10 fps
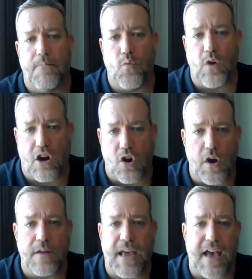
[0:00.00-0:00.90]
We are
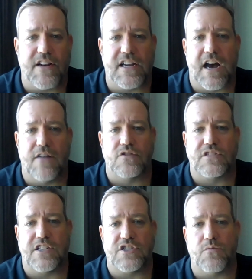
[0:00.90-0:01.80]
going to be having a
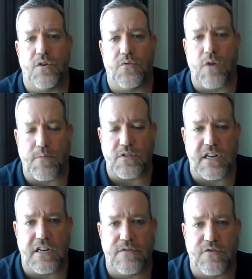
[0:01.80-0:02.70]
conversation with
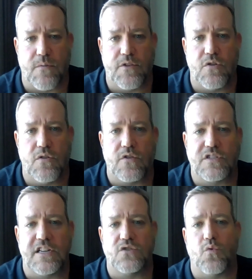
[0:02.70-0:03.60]
representatives from the
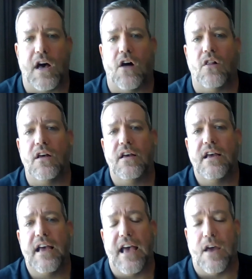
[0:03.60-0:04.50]
university as well.
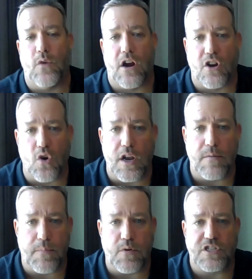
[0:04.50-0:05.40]
And we are going to
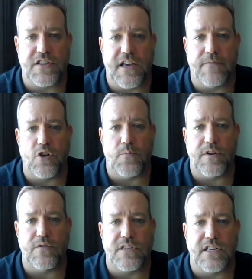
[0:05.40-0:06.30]
be pushing the envelope
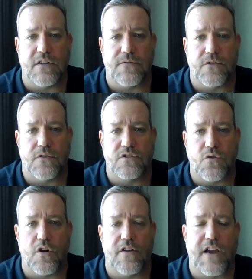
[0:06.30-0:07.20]
in New Zealand for the
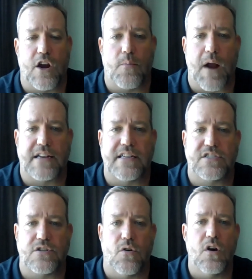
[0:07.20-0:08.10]
story of
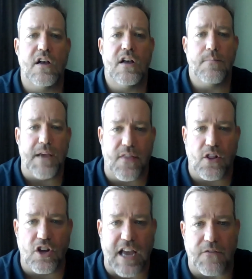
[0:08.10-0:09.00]
chiropractic. So be on the
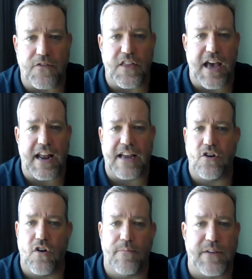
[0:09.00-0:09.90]
lookout for that. I
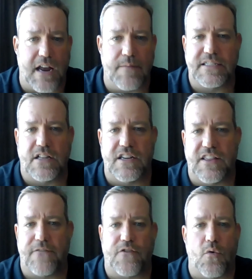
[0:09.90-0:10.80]
know I've kind of been telling you
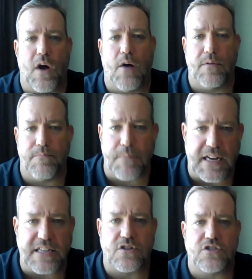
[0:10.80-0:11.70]
that for a while, but
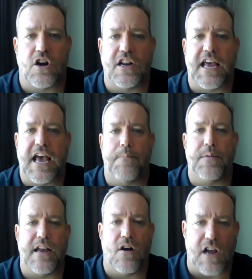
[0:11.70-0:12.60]
meetings are starting to
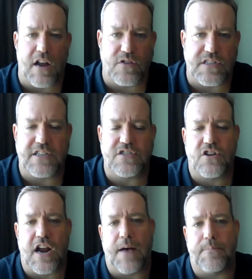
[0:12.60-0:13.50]
happen now. Conversations
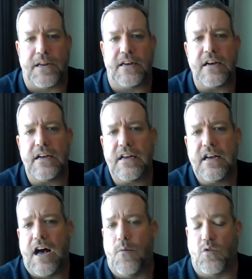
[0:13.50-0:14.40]
are happening.
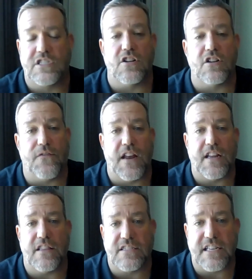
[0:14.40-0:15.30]
We're still
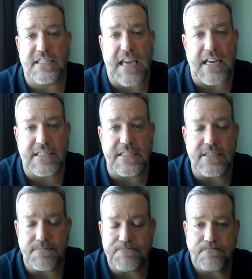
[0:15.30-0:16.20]
defending the 6
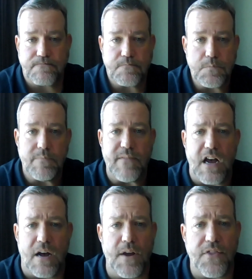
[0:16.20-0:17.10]
cases.
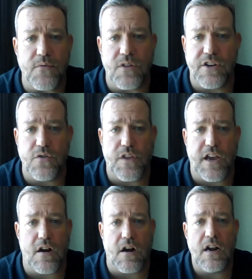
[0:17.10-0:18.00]
Nothing really new
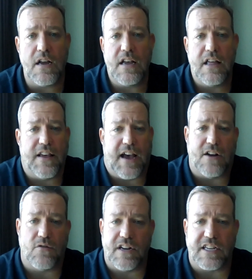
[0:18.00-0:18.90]
there. I
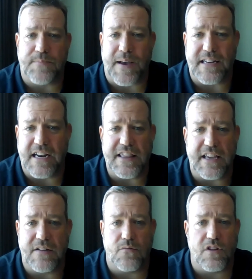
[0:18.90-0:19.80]
don't expect
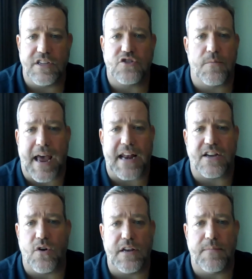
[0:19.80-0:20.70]
anything really
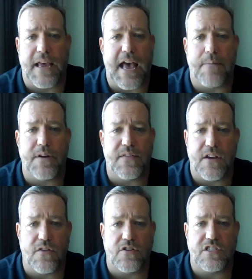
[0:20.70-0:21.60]
dramatic going to be happening
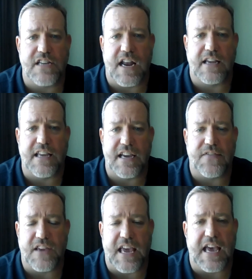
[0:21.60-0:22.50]
there. They're just kind of
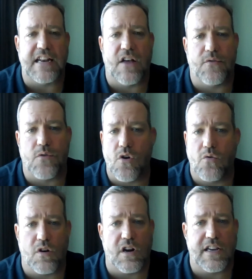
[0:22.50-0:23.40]
kicking the can down the
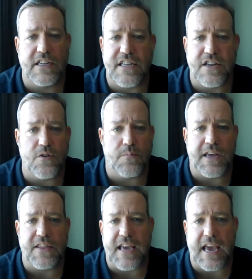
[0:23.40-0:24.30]
road. We're going to continue to
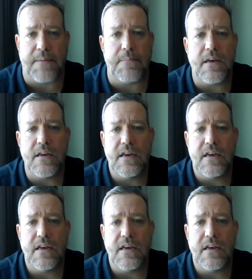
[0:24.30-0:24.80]
play the game